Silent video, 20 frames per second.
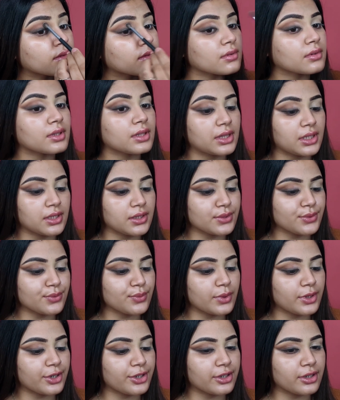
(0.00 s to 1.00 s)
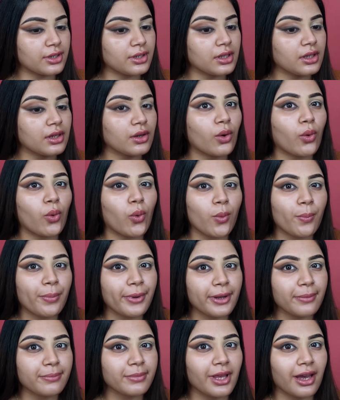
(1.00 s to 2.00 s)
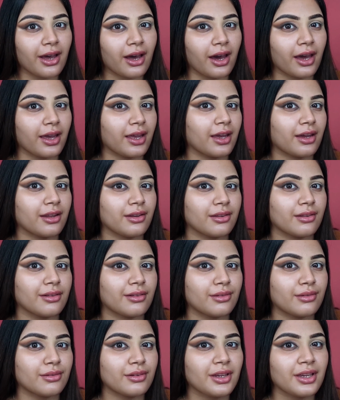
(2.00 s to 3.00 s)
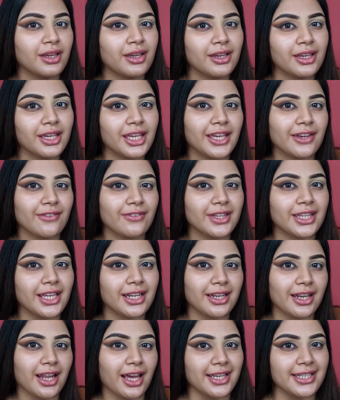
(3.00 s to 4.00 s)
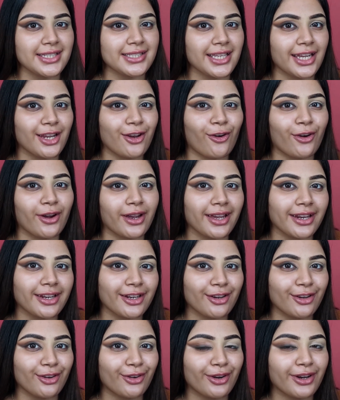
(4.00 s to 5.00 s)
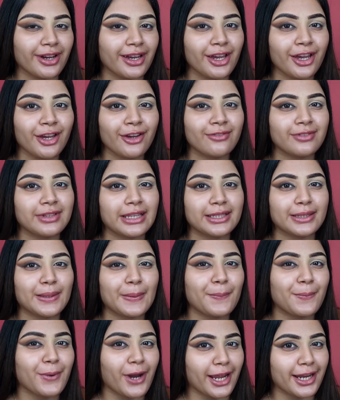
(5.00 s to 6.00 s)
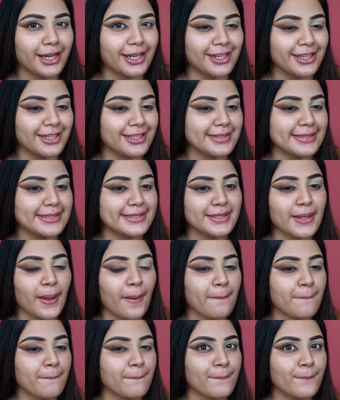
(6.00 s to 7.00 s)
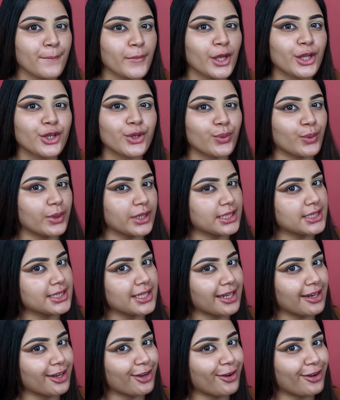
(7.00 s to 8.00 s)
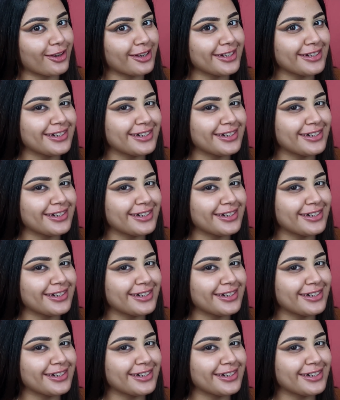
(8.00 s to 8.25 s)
This will really open up the eye and, you know, give it that nice elongated look with like the brightness towards the inner corner.